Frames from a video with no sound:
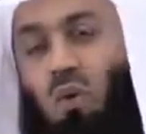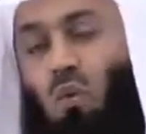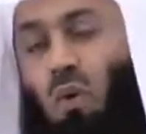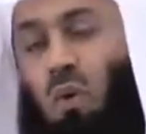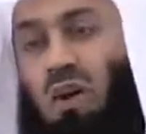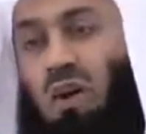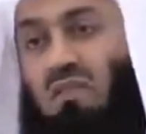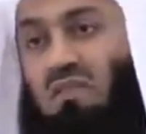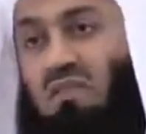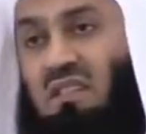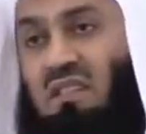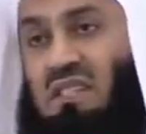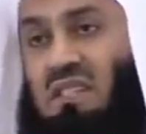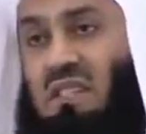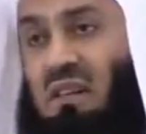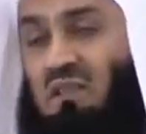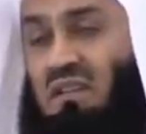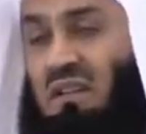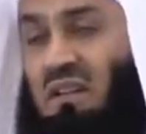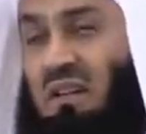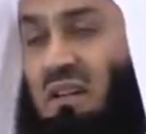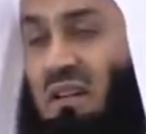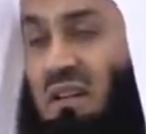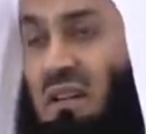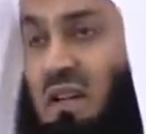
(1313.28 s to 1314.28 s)
one of the
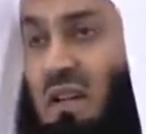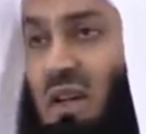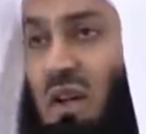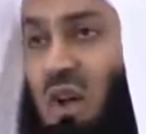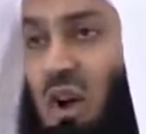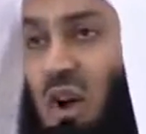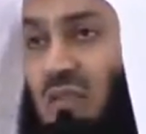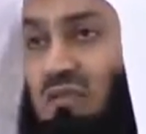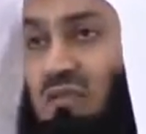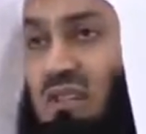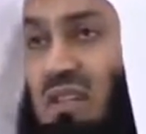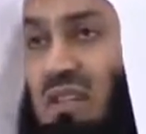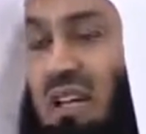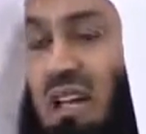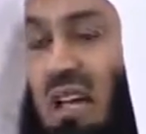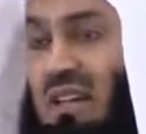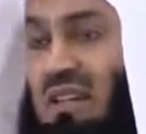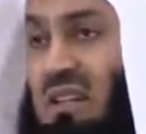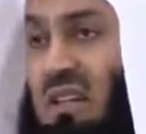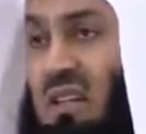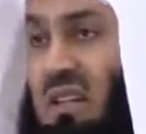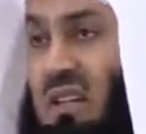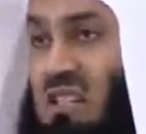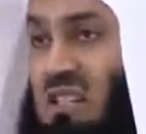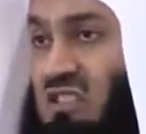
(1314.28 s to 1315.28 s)
seven of the
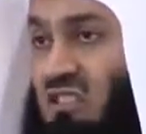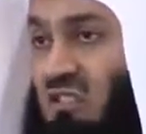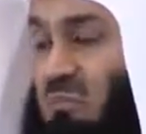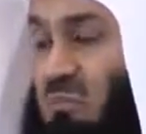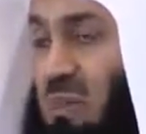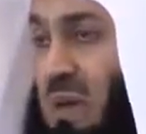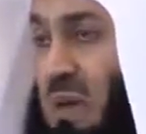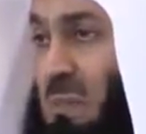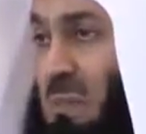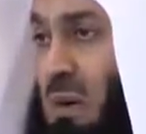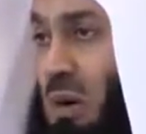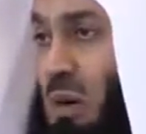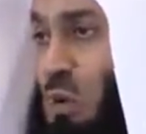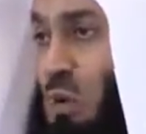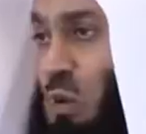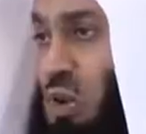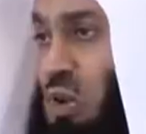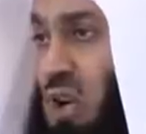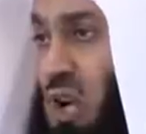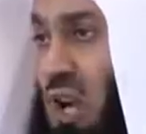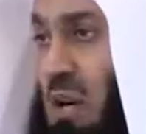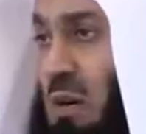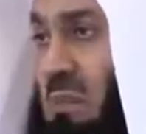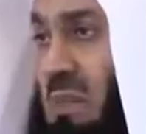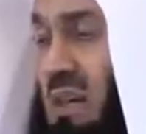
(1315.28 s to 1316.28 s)
categories of people who
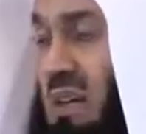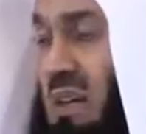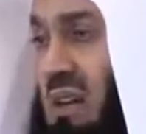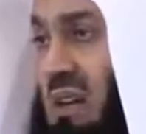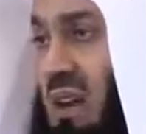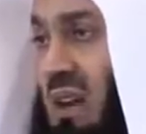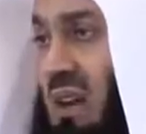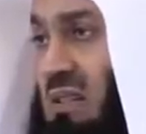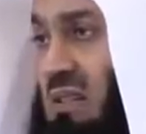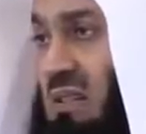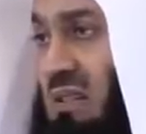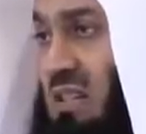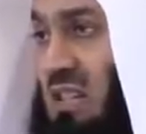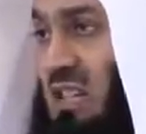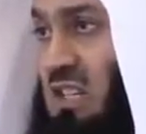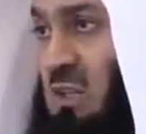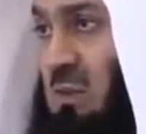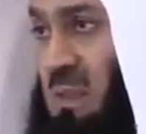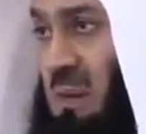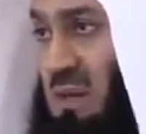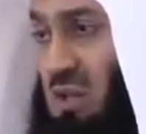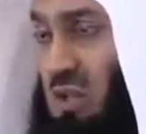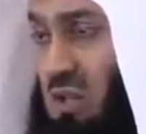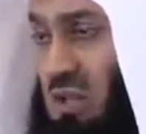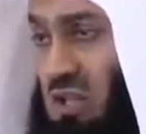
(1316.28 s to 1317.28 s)
shall be granted a
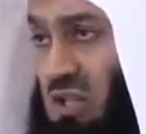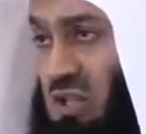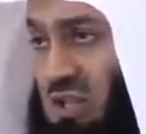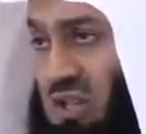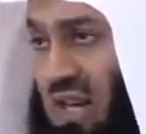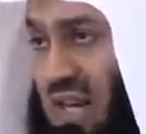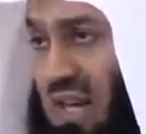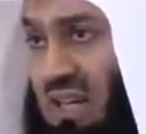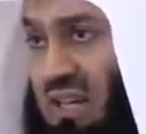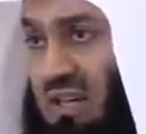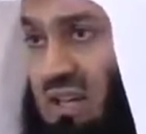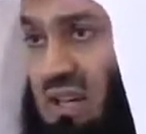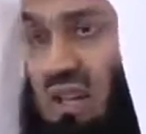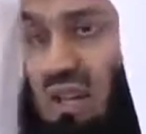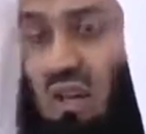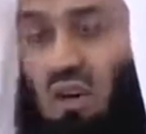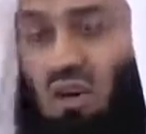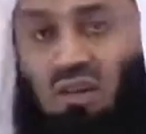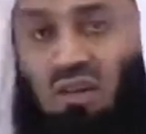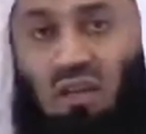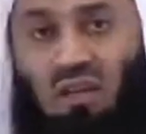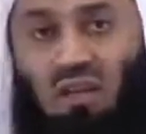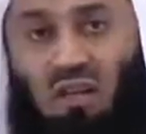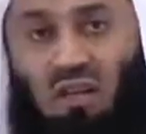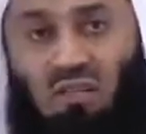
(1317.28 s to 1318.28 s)
special shade
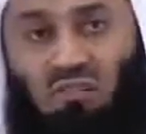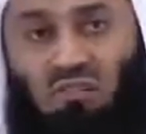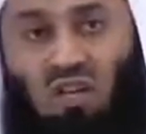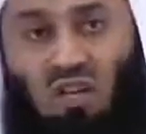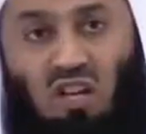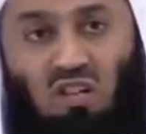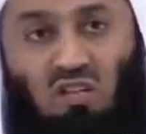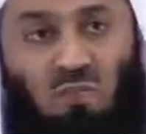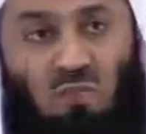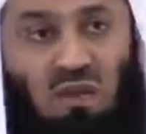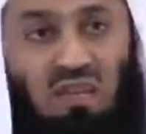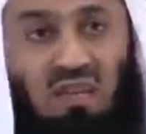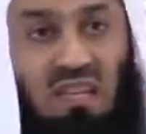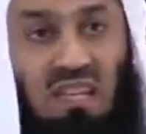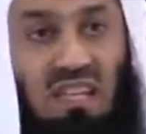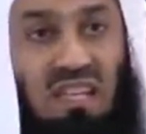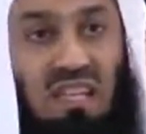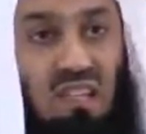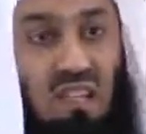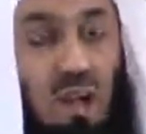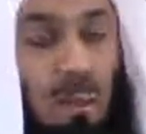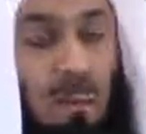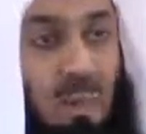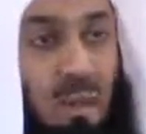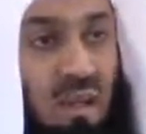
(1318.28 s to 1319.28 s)
on the Day of Judgment
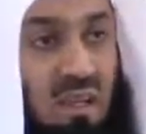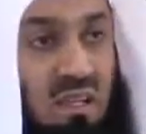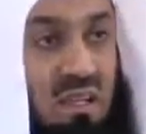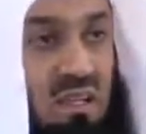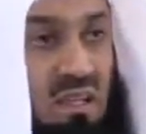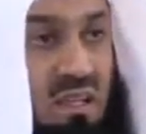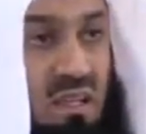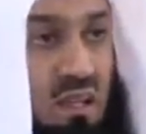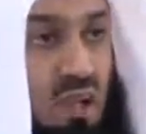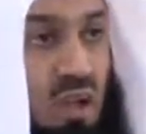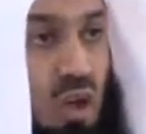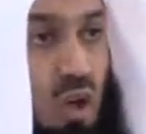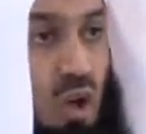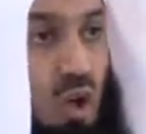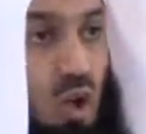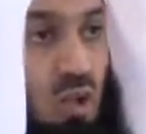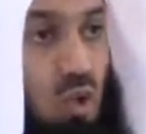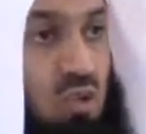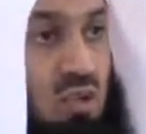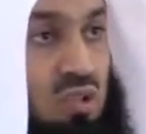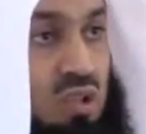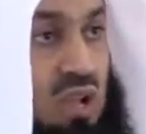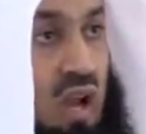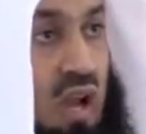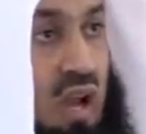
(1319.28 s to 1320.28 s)
is a person
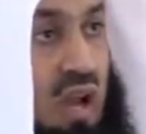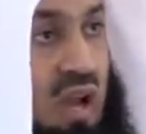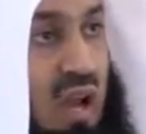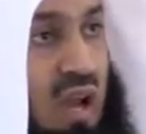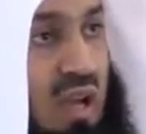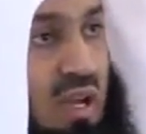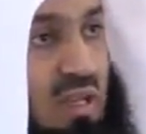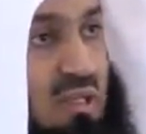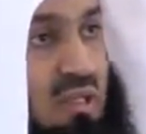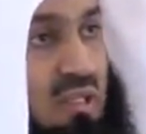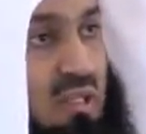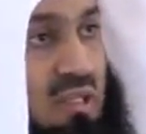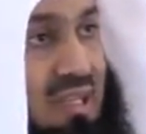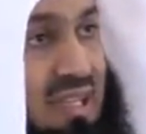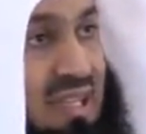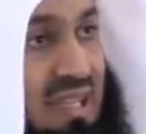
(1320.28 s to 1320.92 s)
whose heart